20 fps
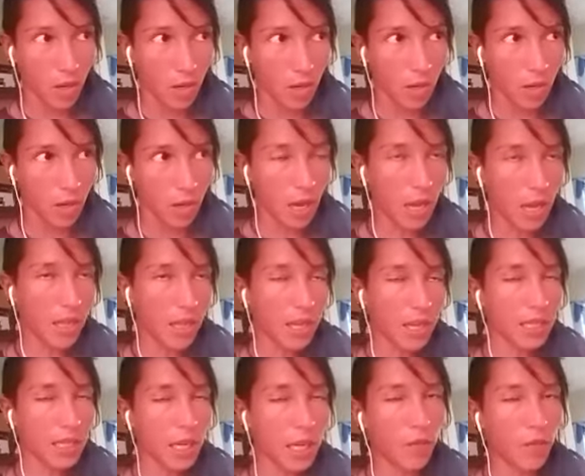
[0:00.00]
I think it's
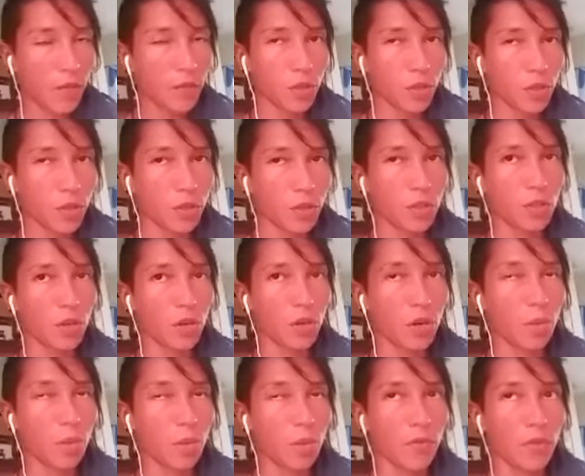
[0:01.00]
kind of just the term
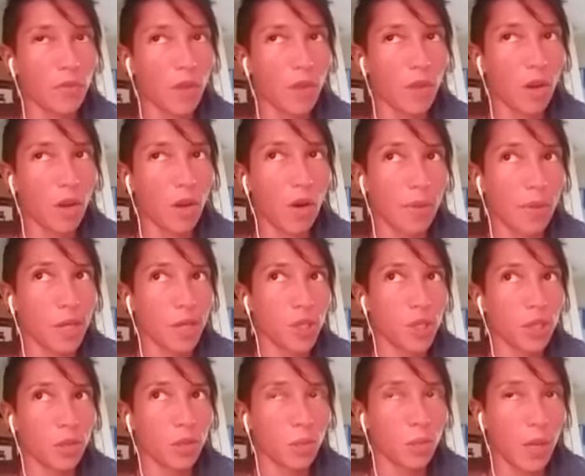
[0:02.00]
of the
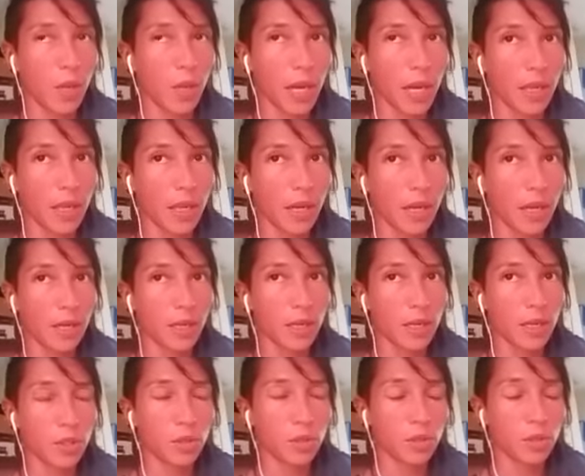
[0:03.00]
commercial way that
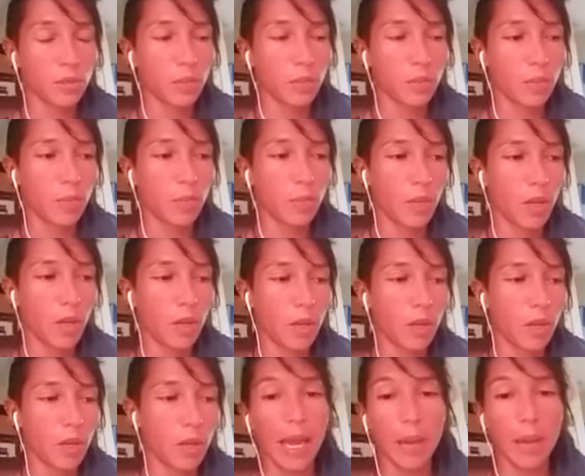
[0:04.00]
it
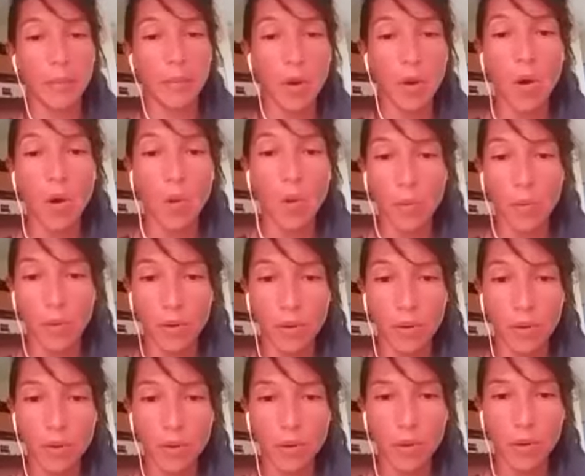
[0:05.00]
became known.
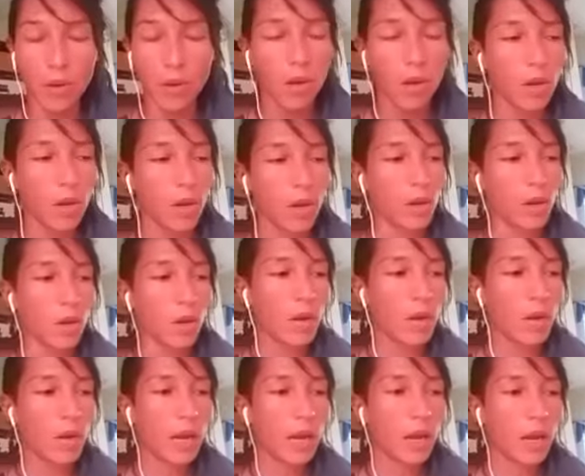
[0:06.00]
You know,
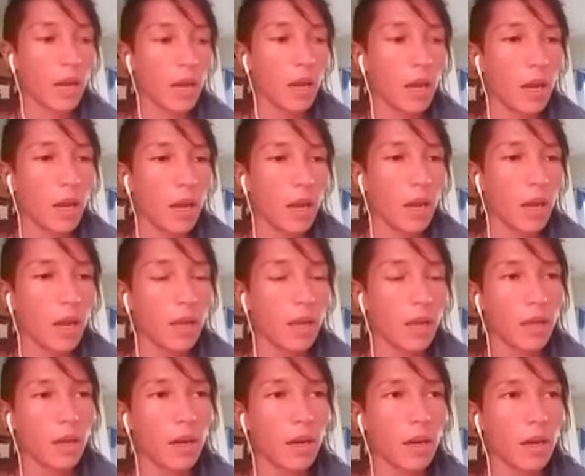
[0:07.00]
like
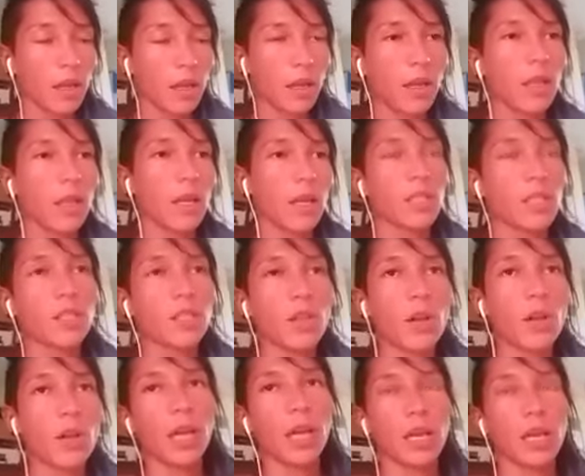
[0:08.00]
there, it's
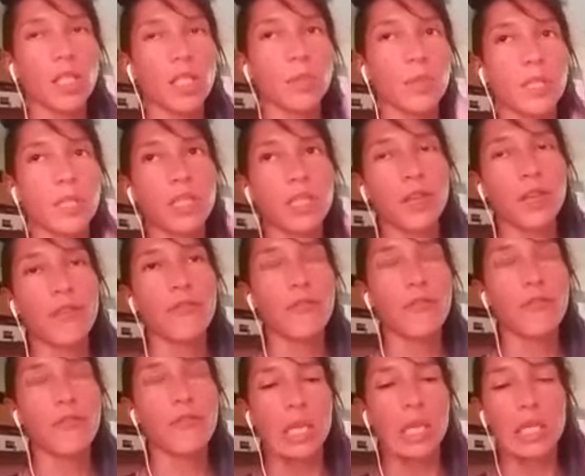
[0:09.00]
not like in a
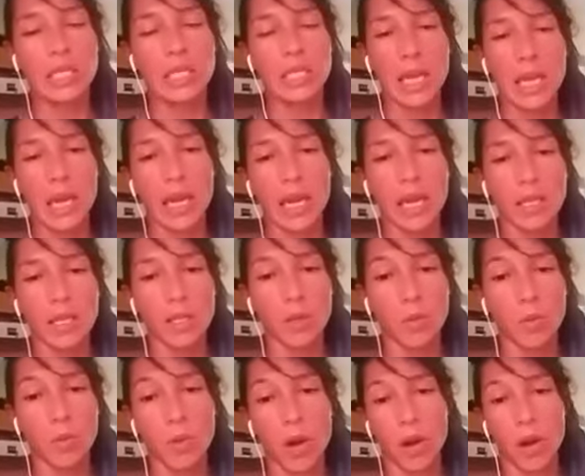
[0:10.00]
specific date
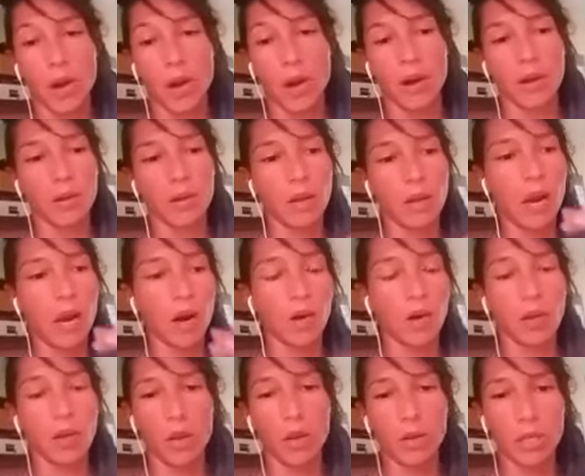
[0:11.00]
where
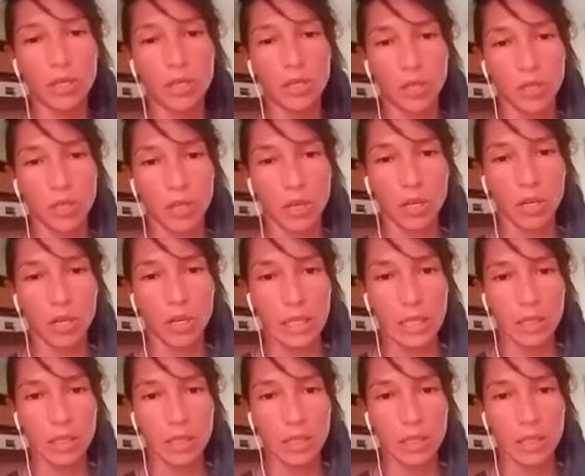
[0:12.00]
Acroyoga started.